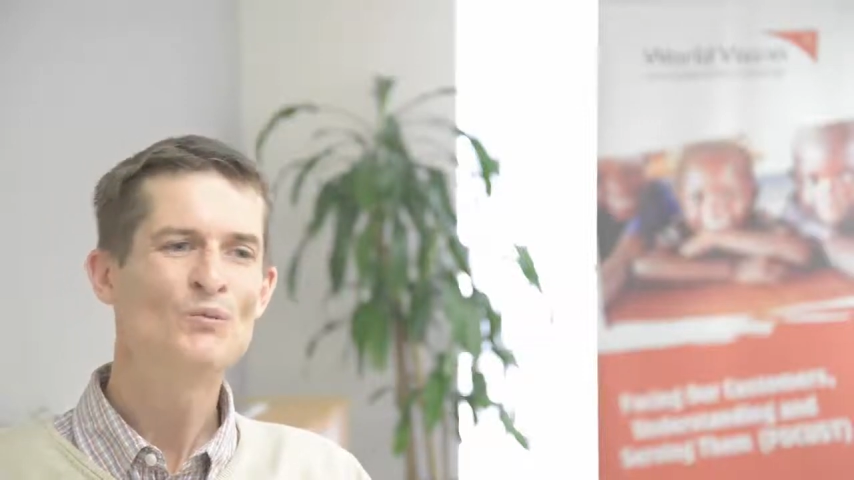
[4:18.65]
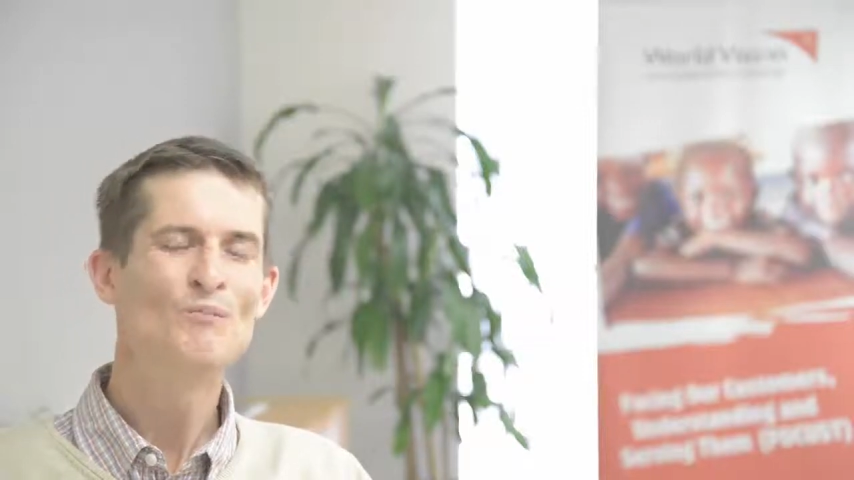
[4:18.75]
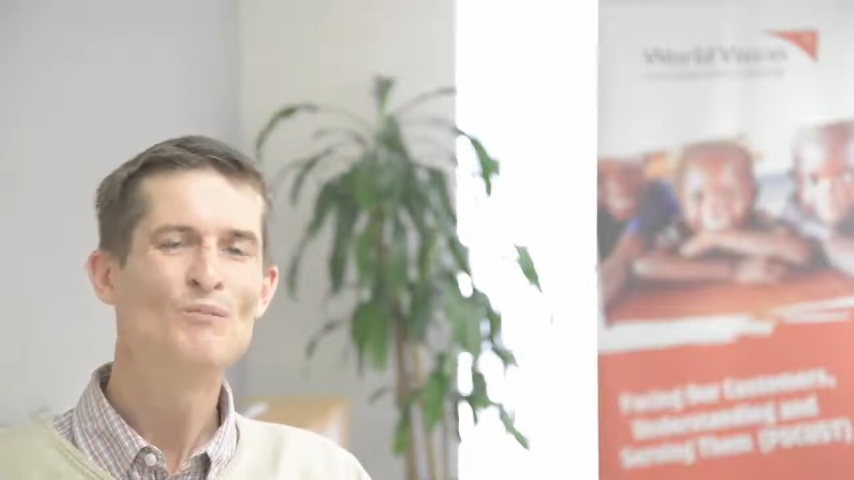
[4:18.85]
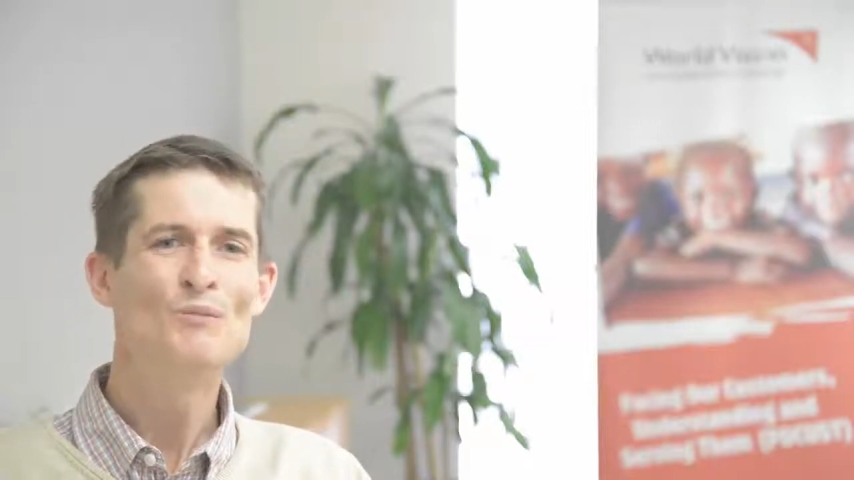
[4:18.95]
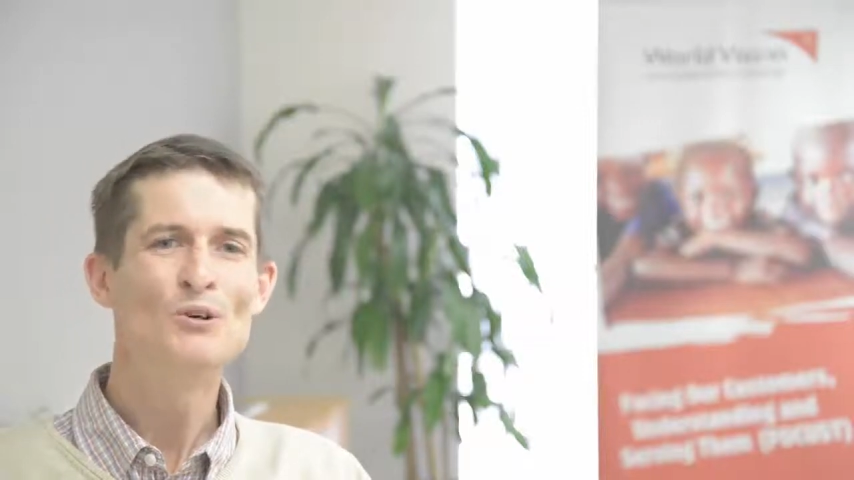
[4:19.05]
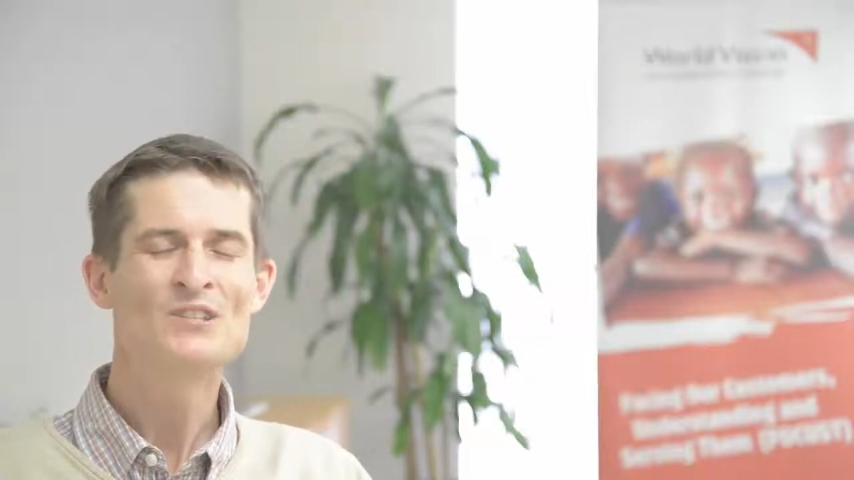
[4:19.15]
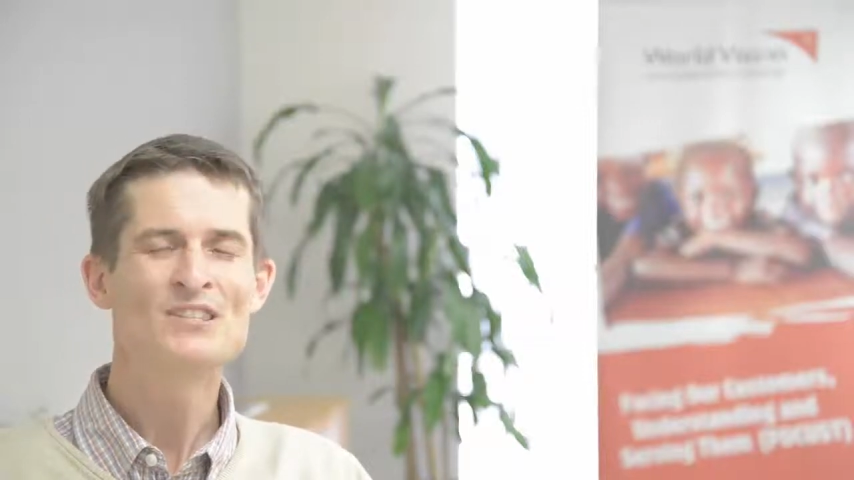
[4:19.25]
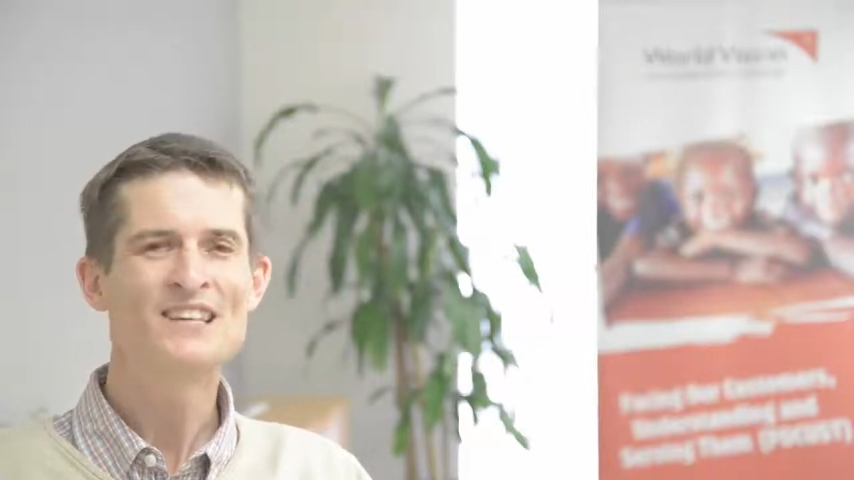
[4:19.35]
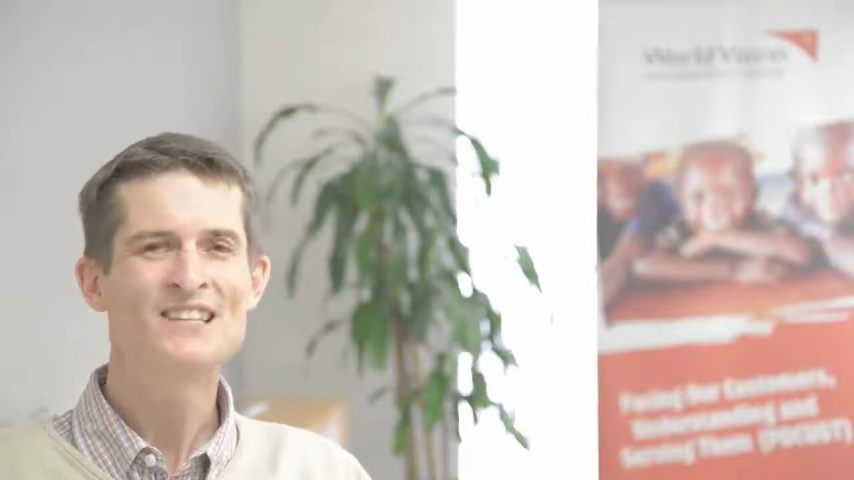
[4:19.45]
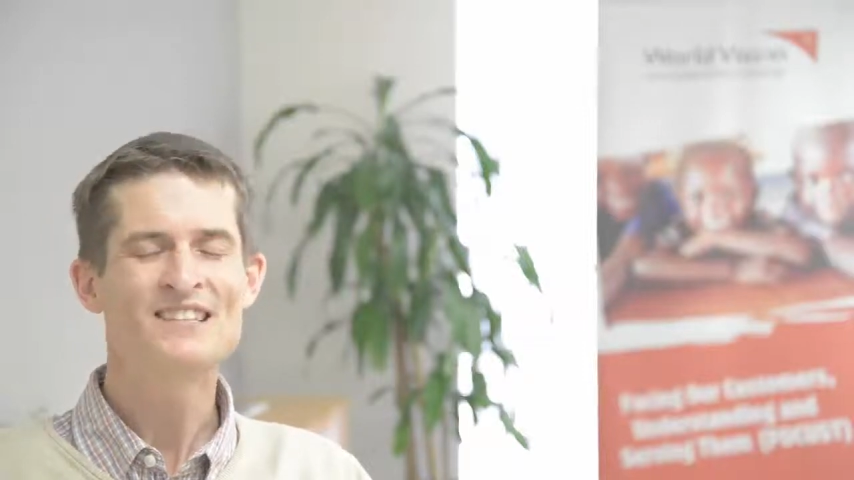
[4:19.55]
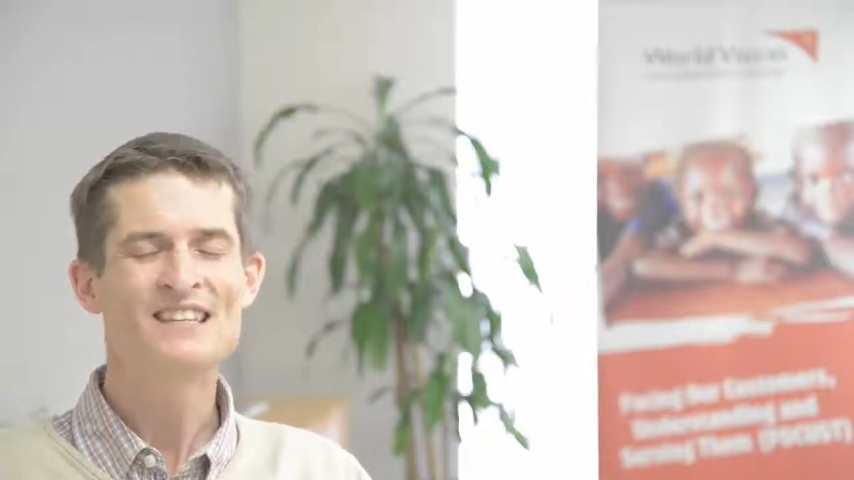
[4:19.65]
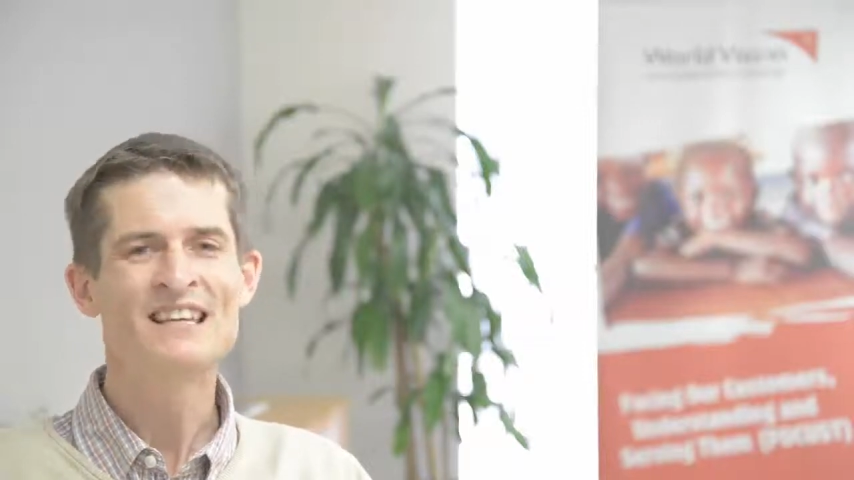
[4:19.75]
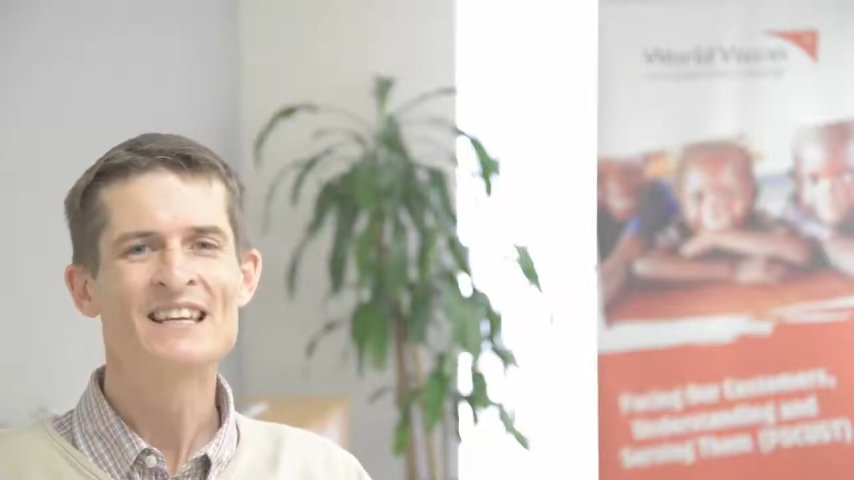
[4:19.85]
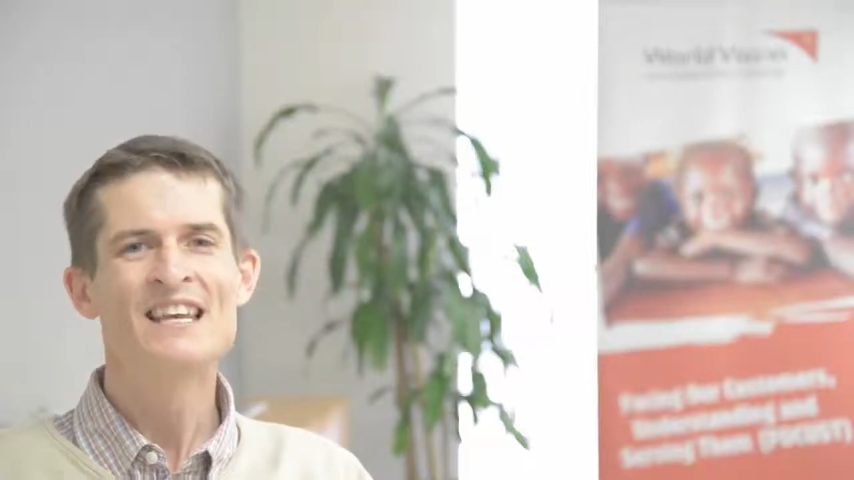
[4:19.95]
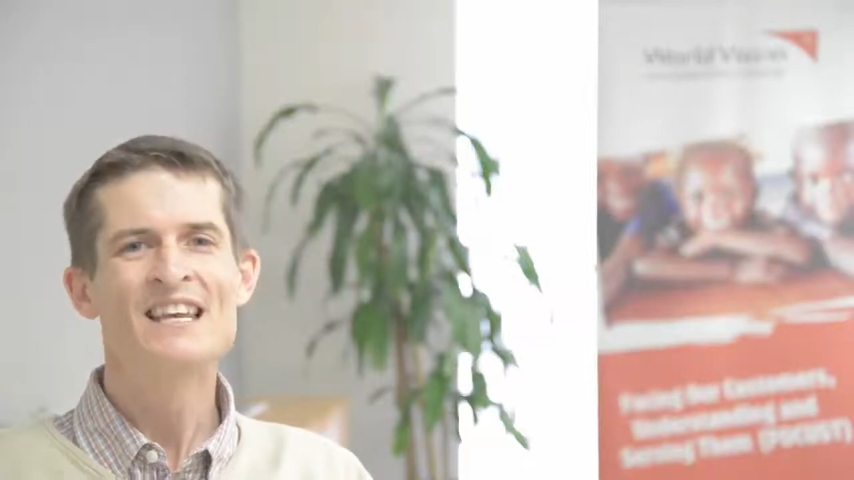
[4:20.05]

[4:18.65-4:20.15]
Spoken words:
from remote sensing,